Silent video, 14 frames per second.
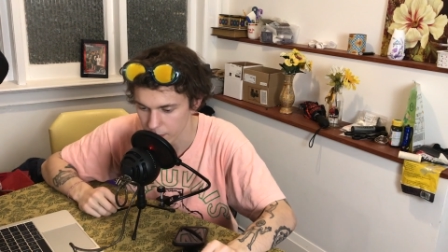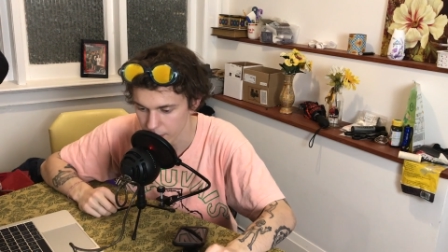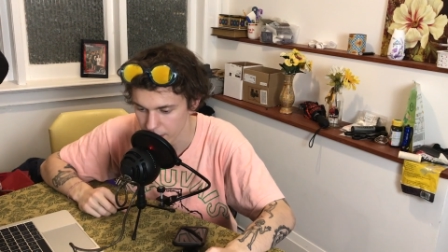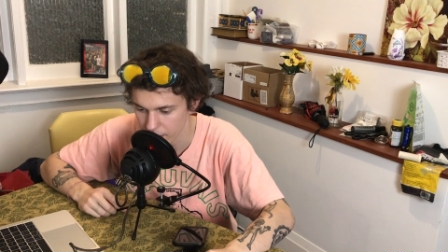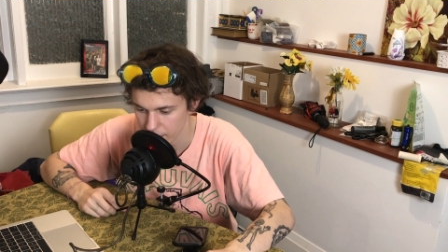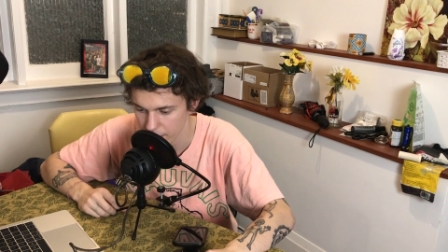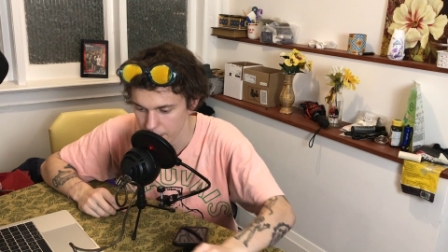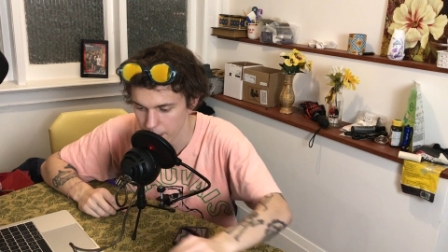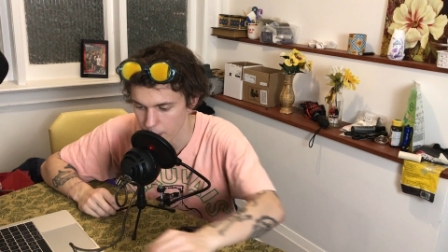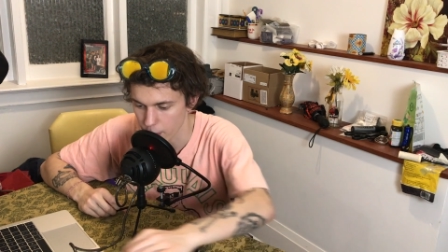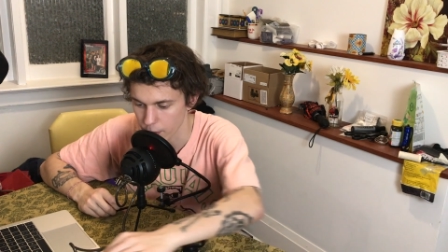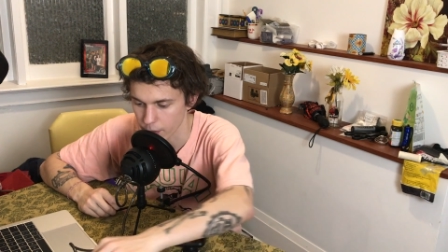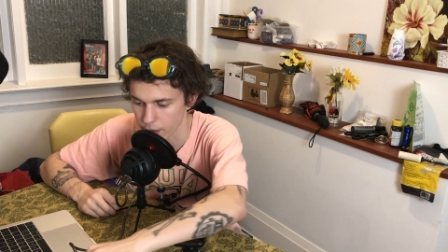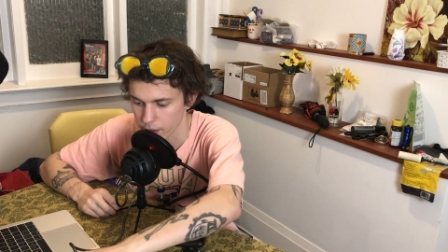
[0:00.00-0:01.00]
Don't be a creepy
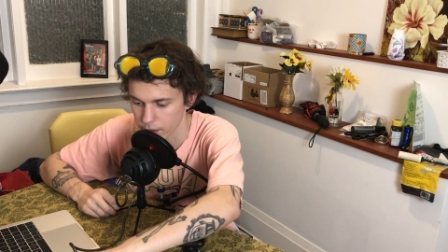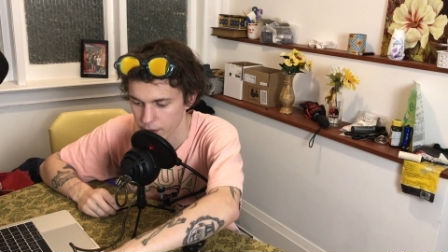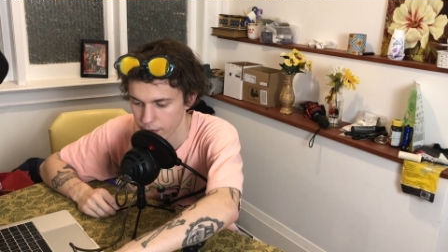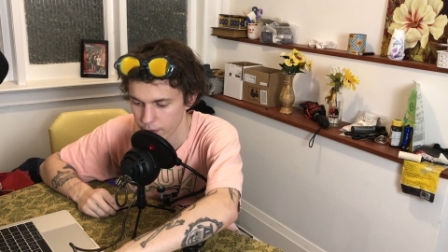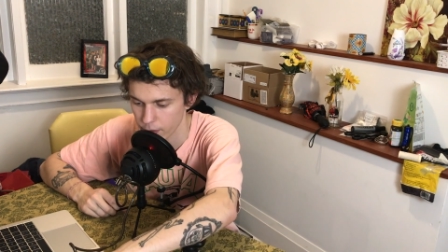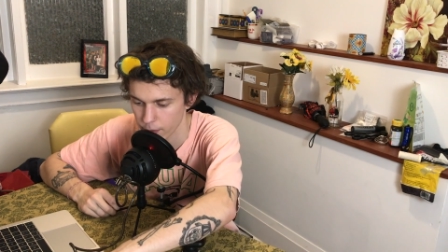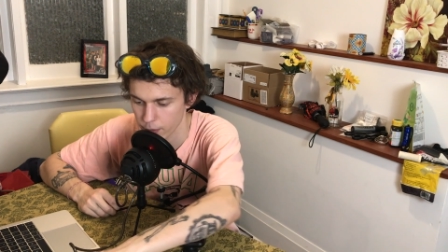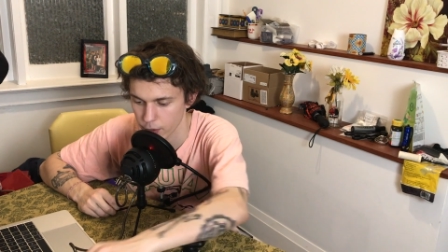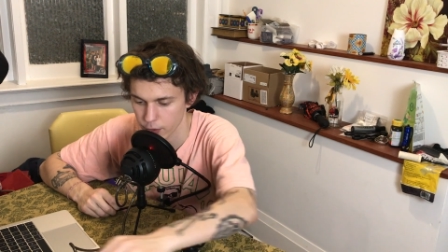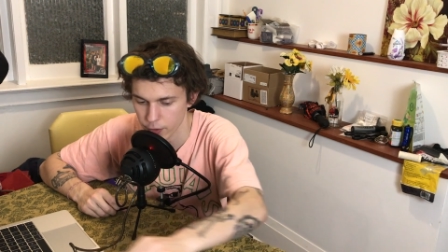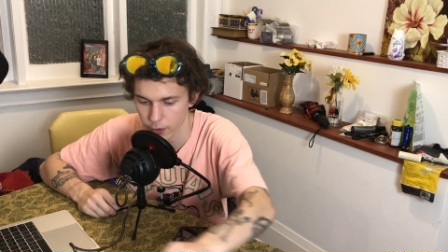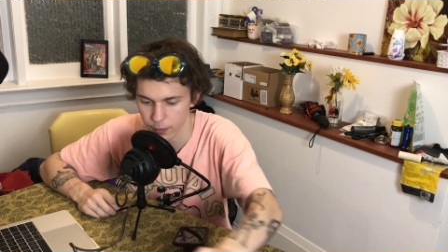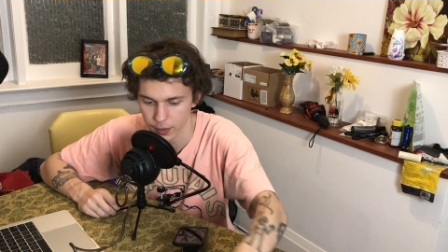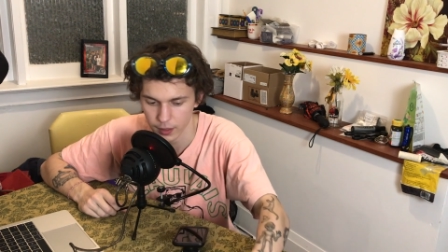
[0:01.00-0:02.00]
murderer. If you're a
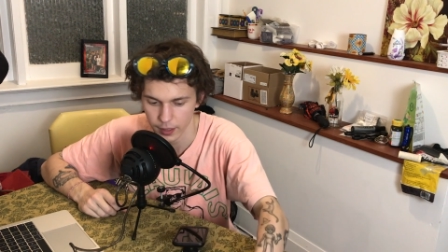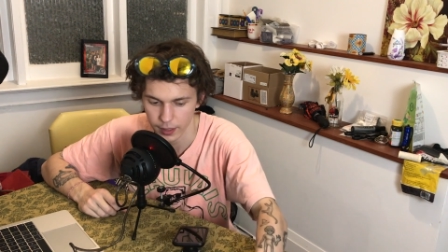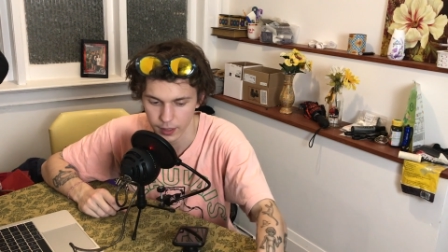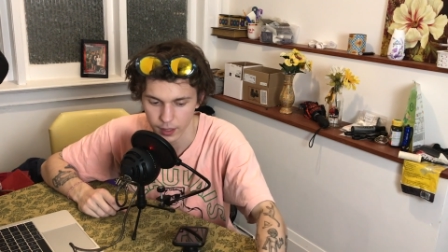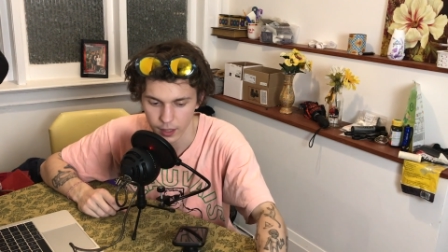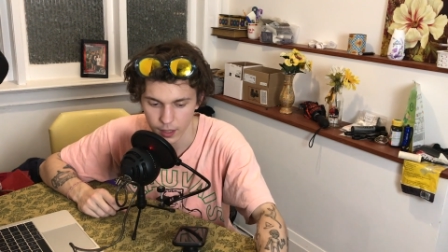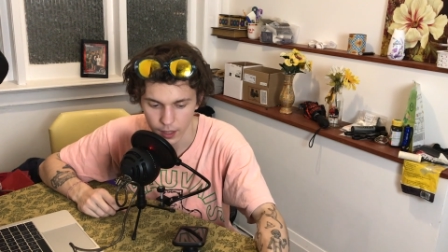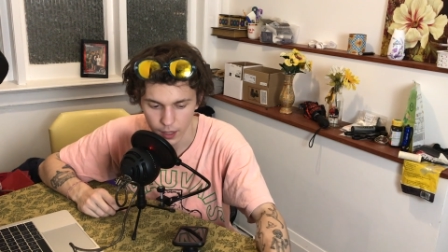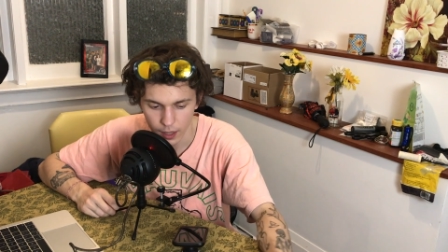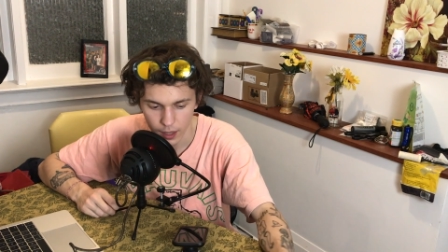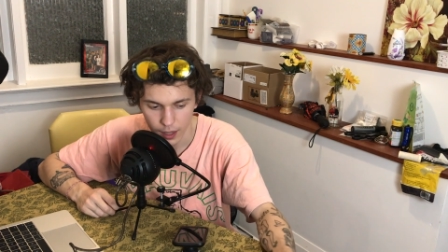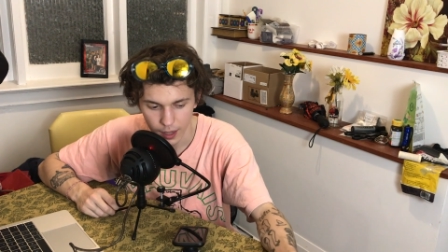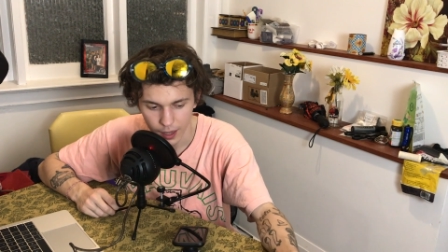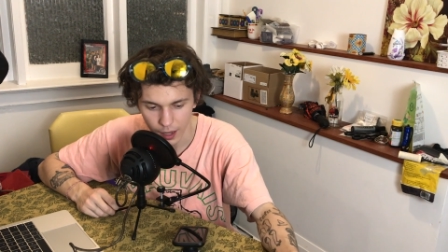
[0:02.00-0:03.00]
murderer, be like,
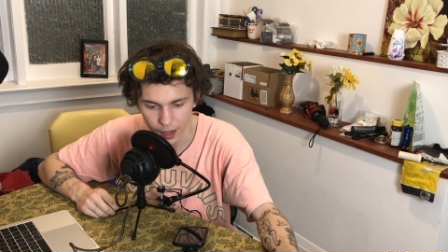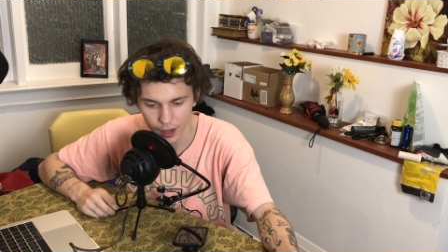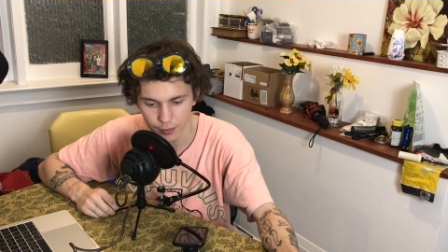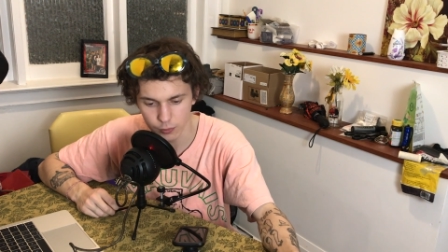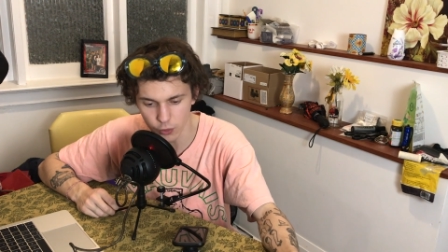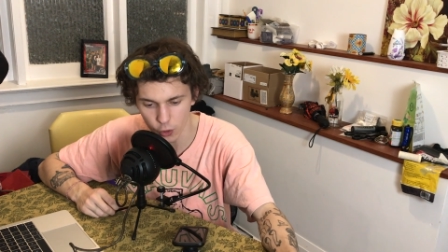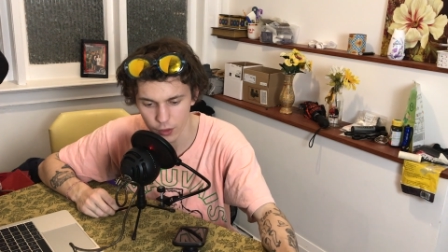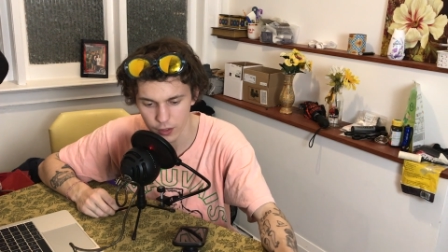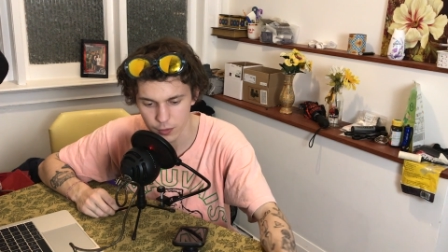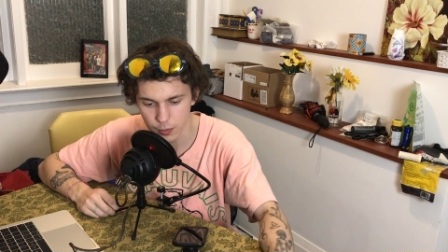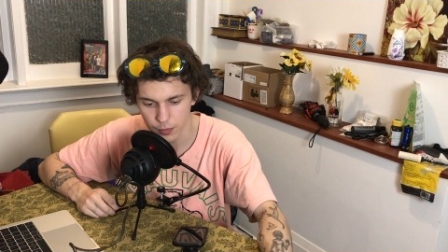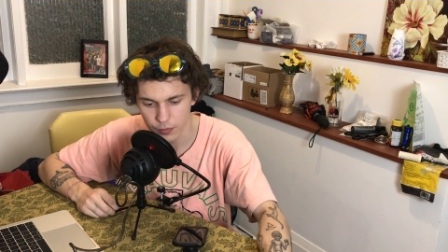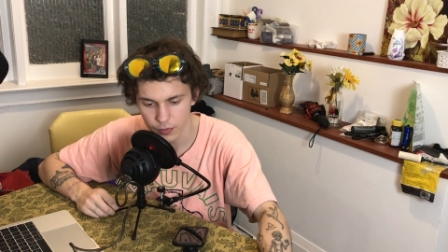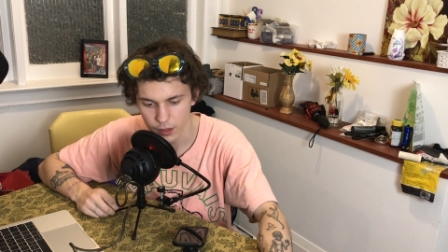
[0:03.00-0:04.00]
oh, dude, this.